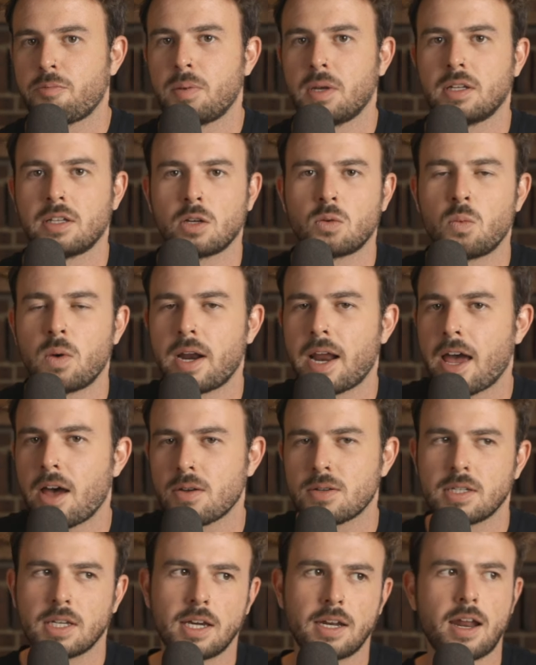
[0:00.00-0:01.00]
being like, what
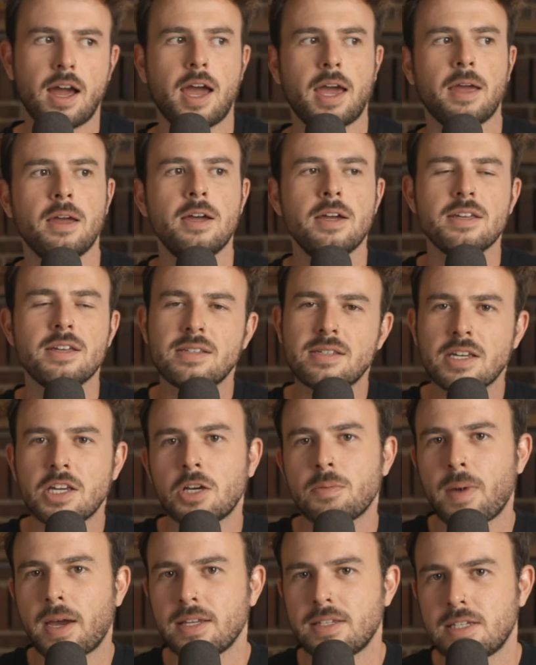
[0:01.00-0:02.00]
else can I
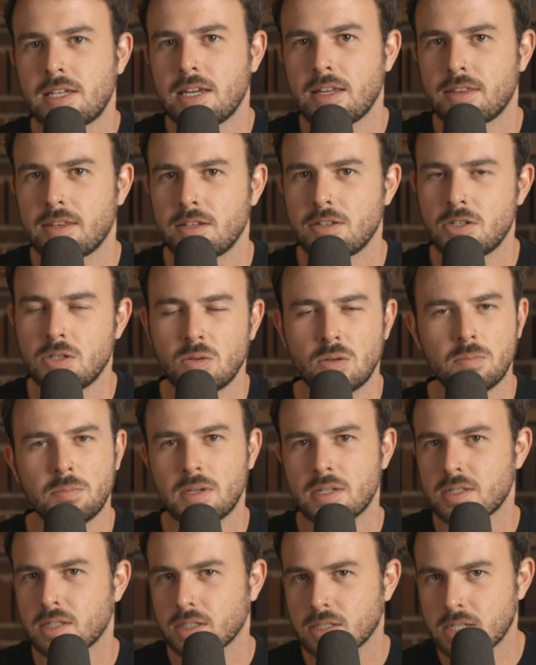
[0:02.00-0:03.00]
sink my teeth into and
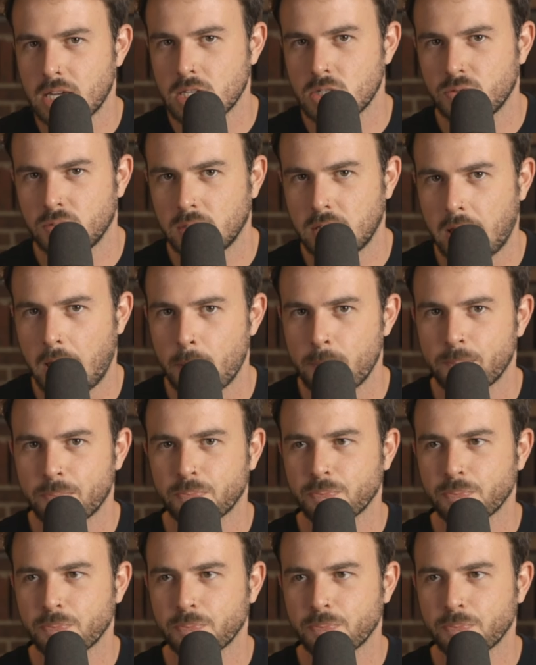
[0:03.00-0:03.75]
be successful at?